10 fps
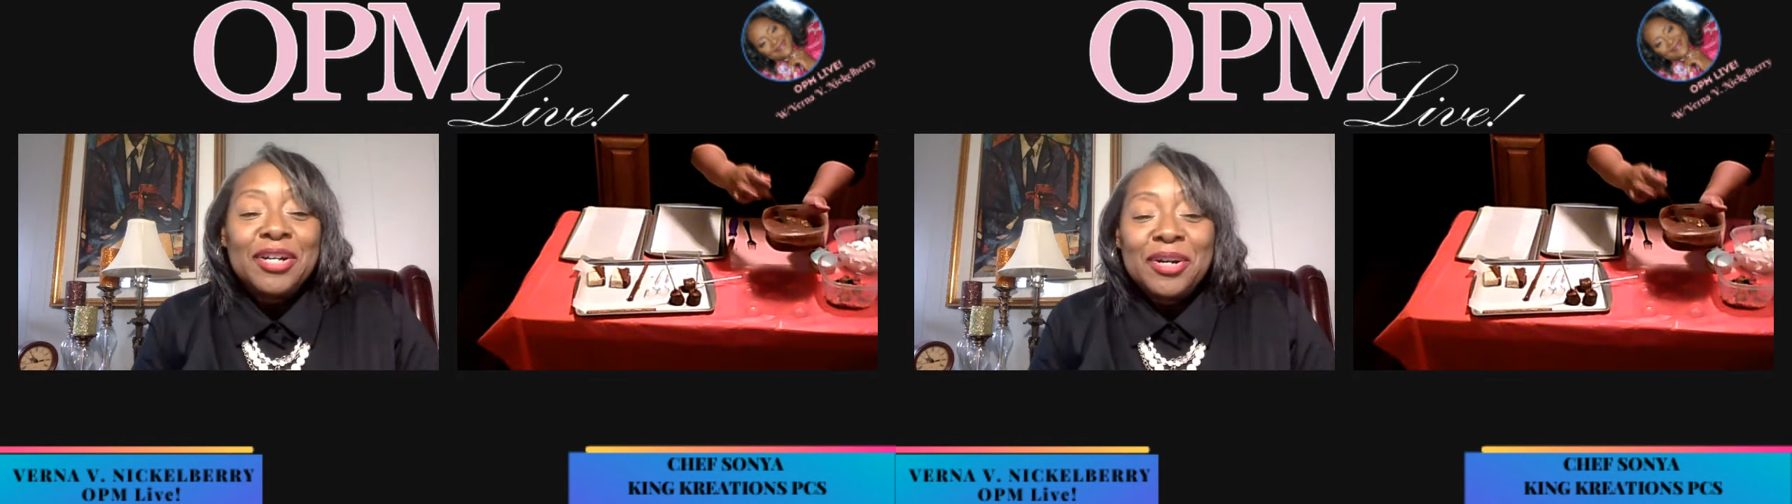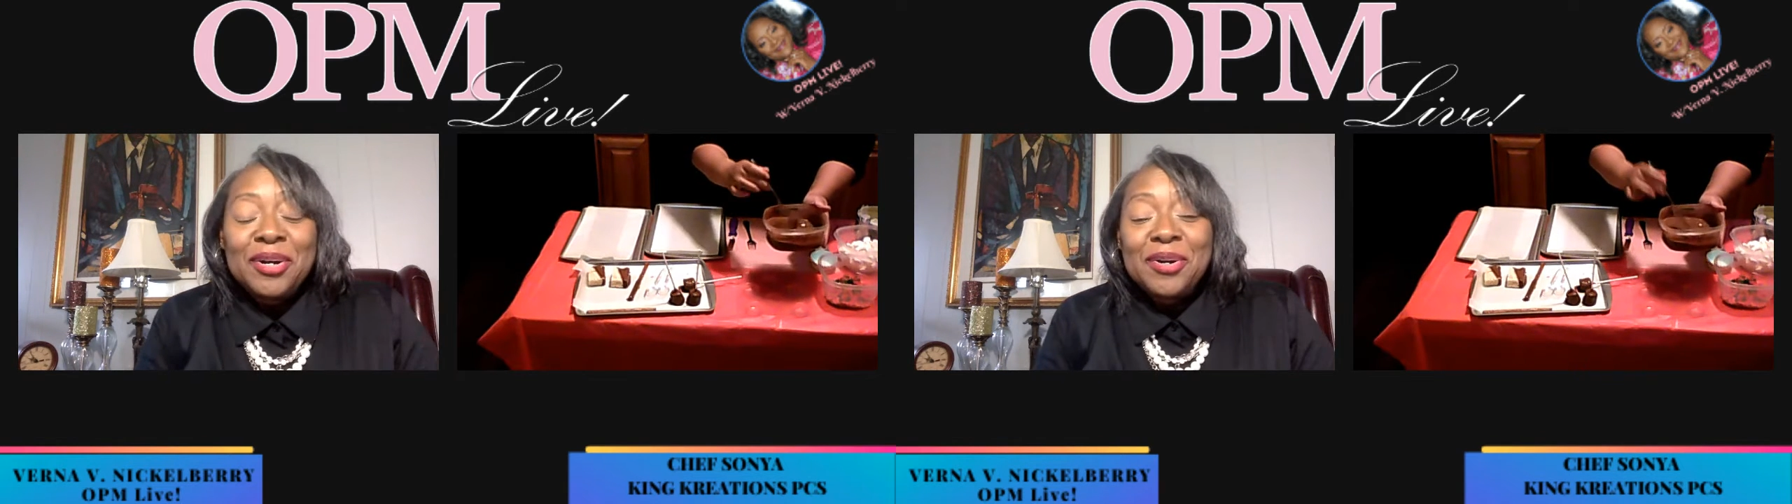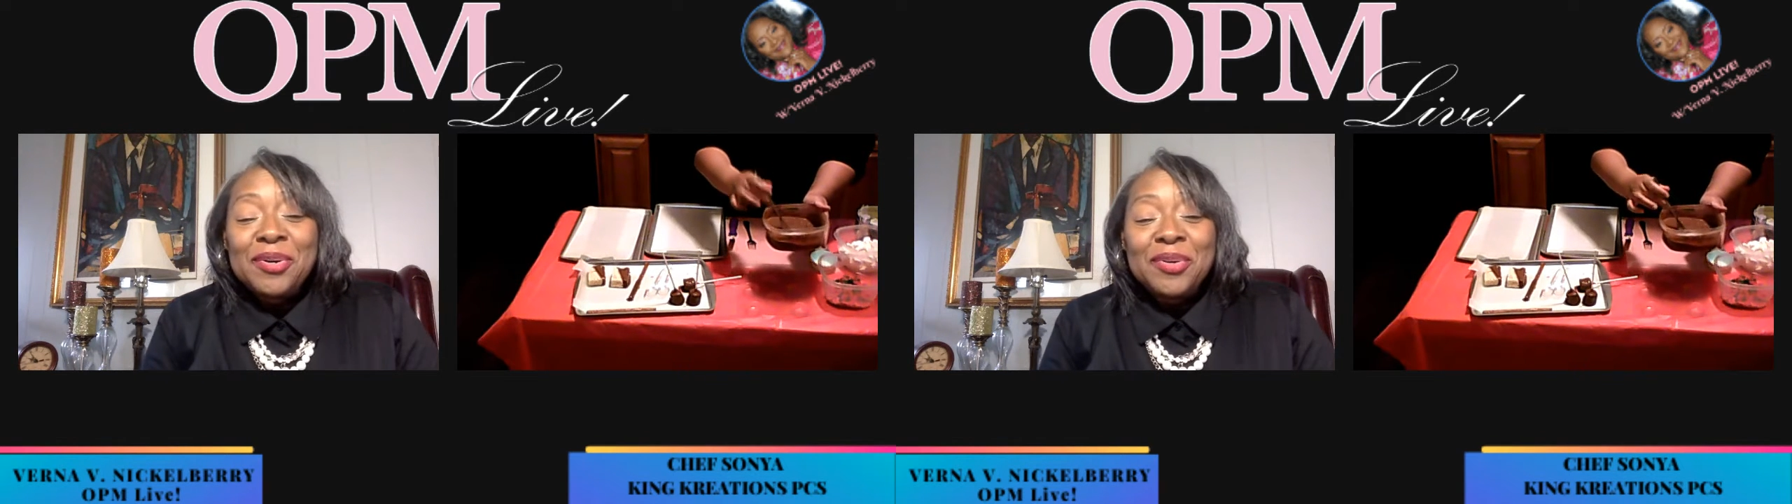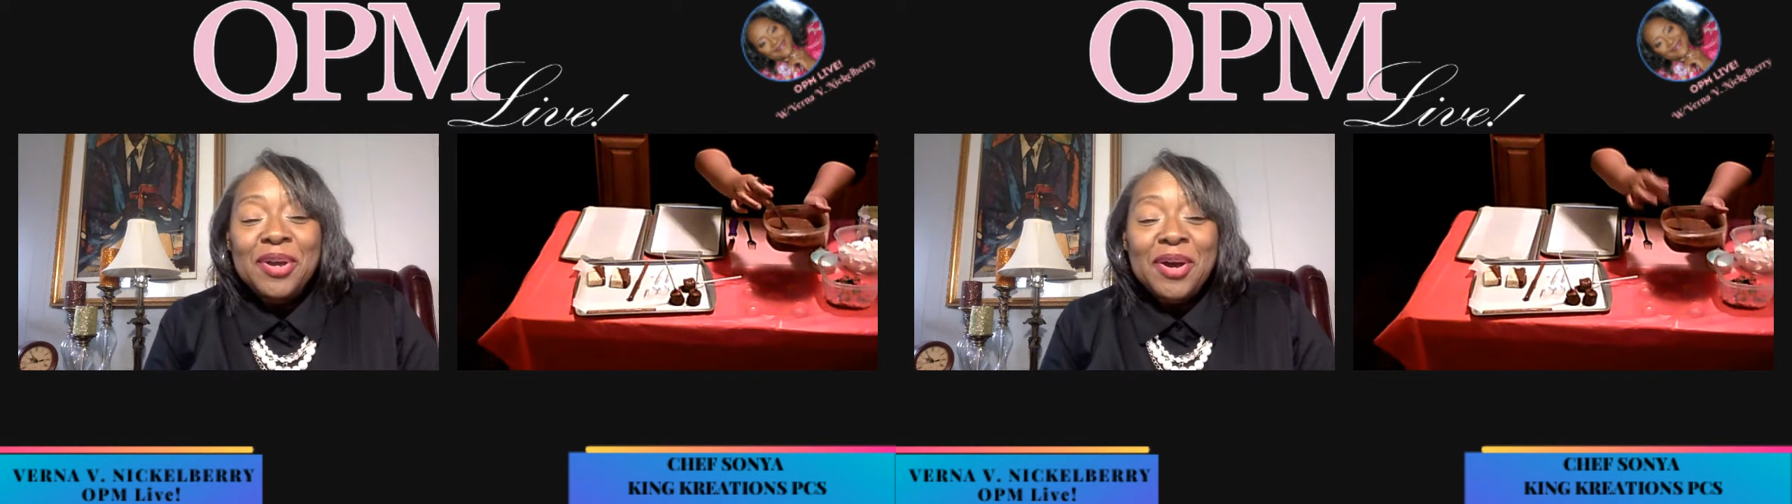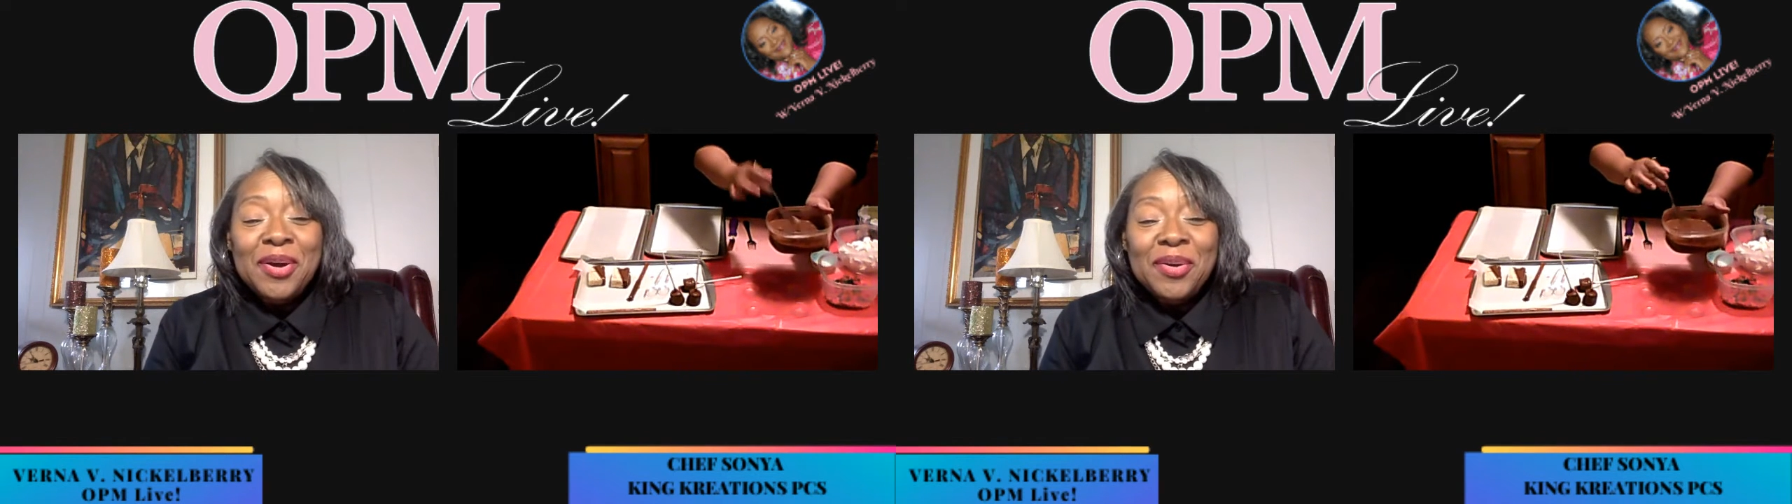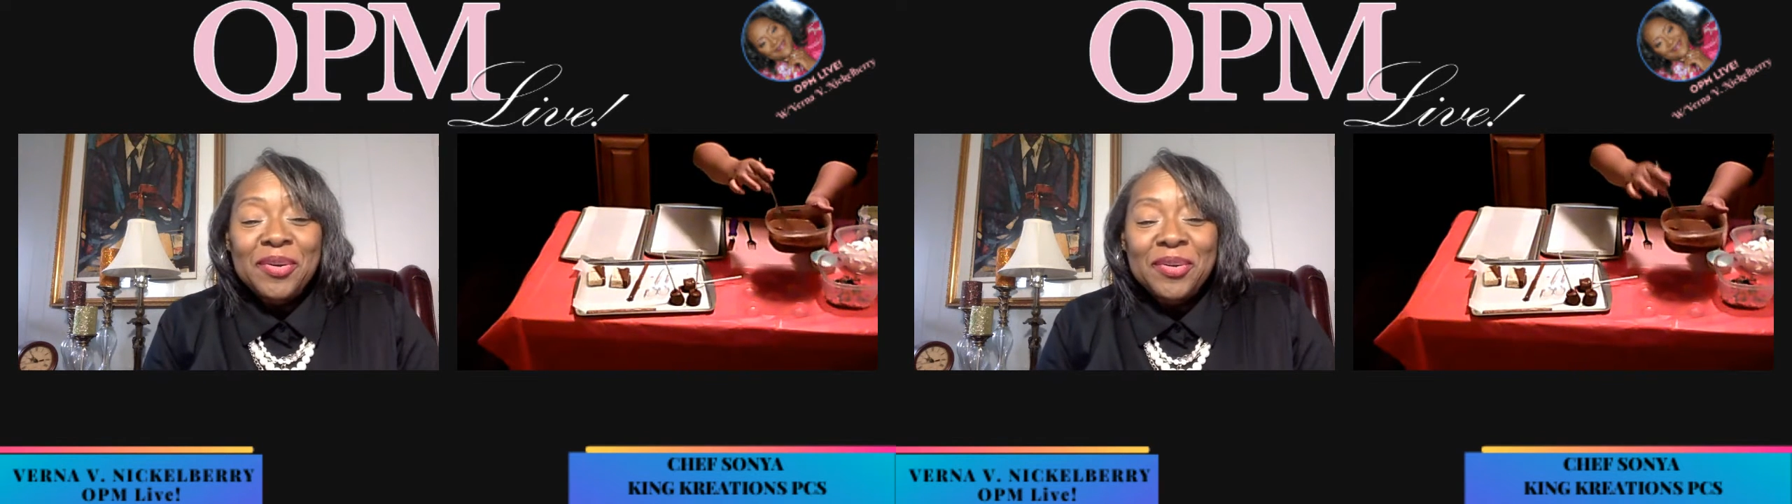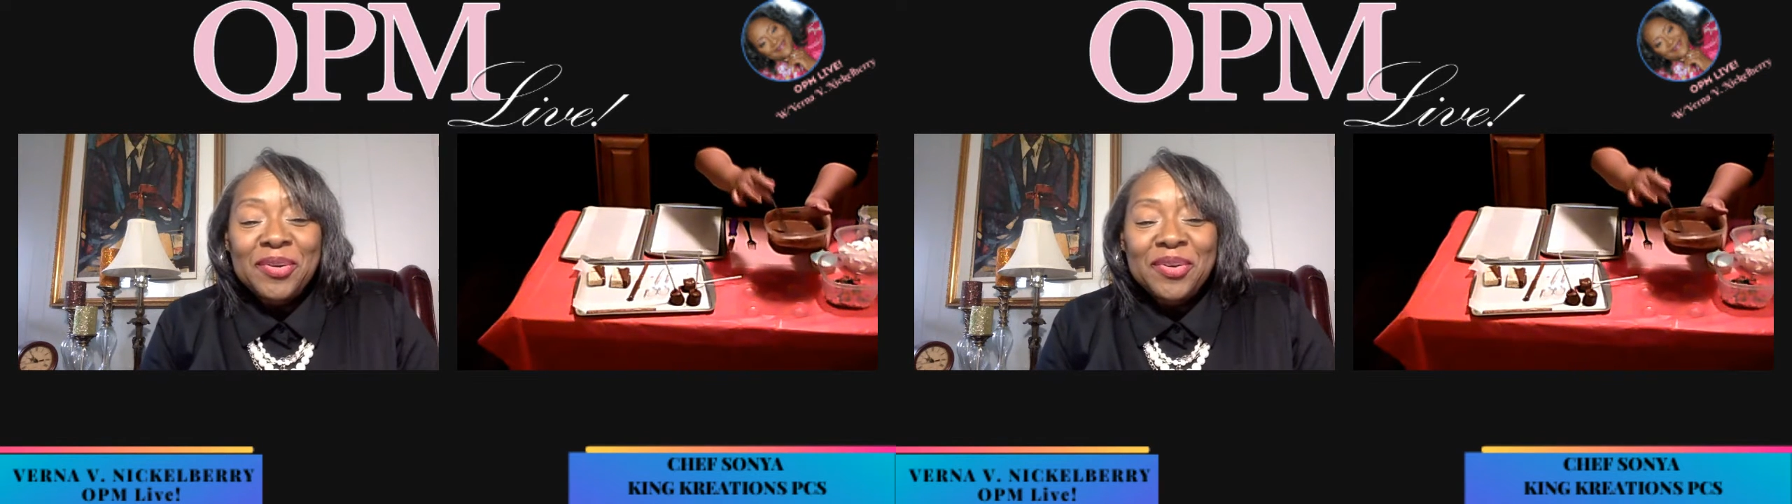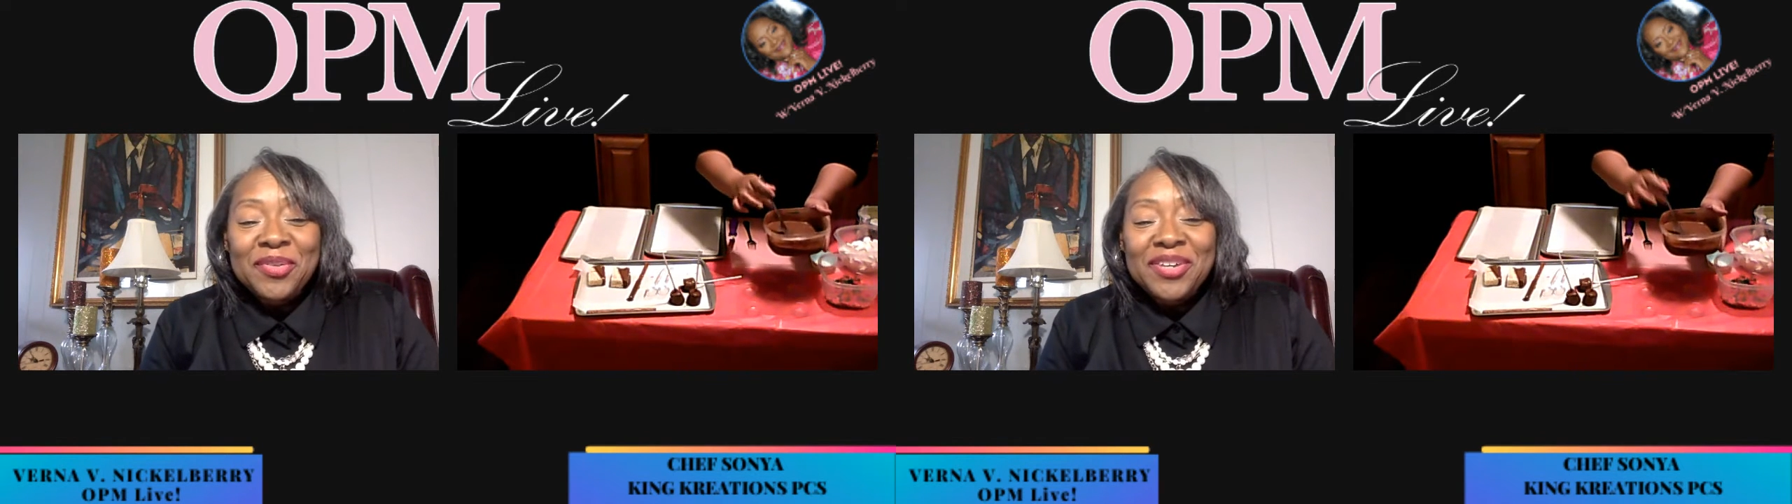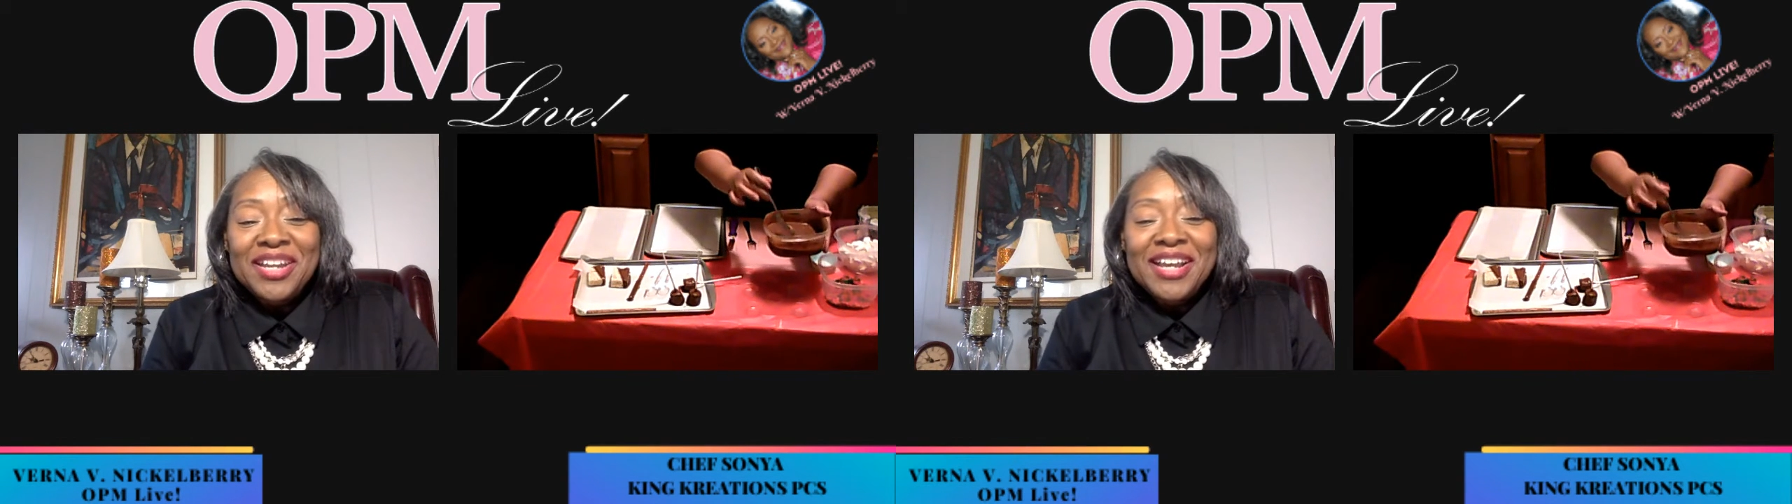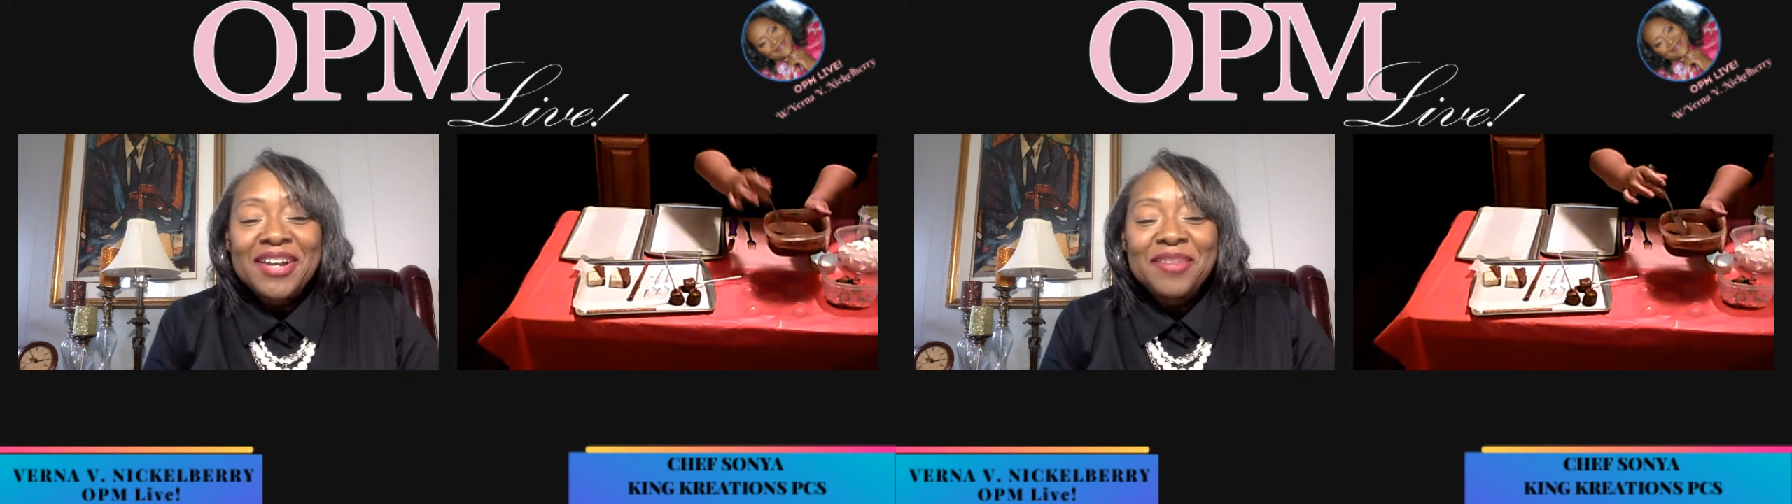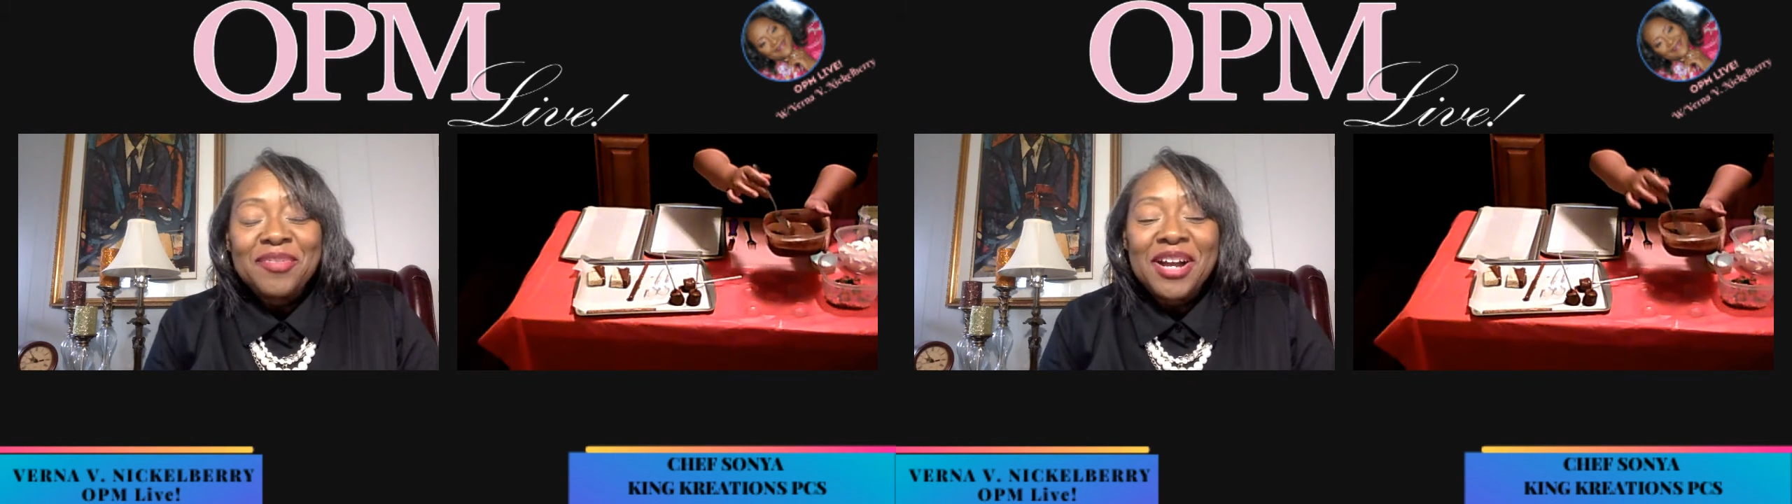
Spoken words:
Oh, no. We're not